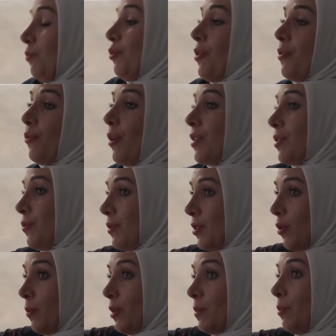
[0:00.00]
were thrust with so
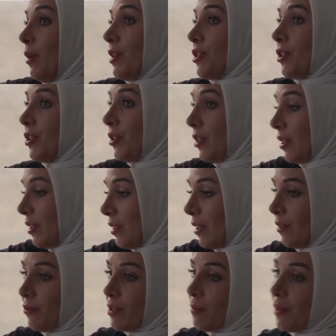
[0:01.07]
much pressure and
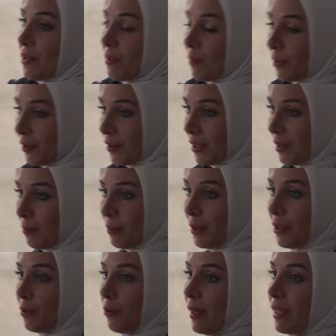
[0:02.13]
responsibility, but
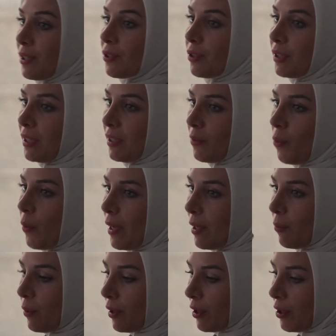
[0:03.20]
you handle it in a
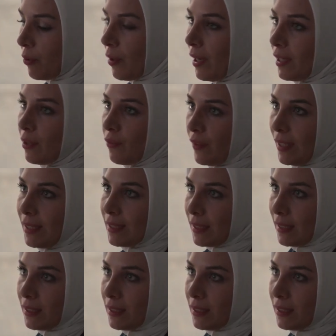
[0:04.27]
way where you kind of eased